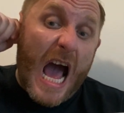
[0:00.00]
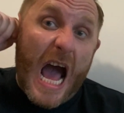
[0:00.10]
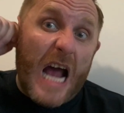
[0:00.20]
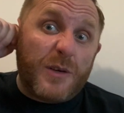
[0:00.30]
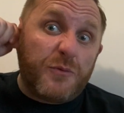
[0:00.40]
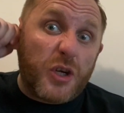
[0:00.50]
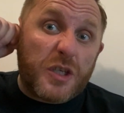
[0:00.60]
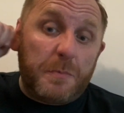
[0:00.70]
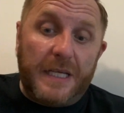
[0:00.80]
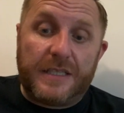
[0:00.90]
and
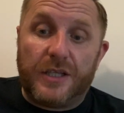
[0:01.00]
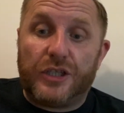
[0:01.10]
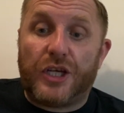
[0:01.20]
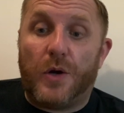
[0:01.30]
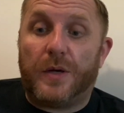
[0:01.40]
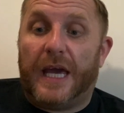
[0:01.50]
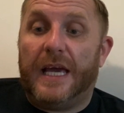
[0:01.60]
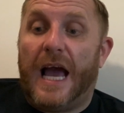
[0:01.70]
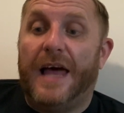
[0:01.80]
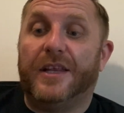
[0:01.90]
rushed me to the chokey
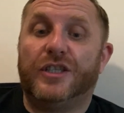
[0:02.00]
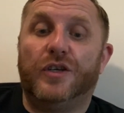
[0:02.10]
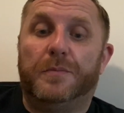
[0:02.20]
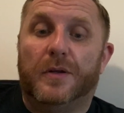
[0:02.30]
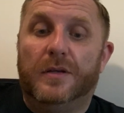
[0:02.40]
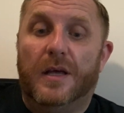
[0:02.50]
at the double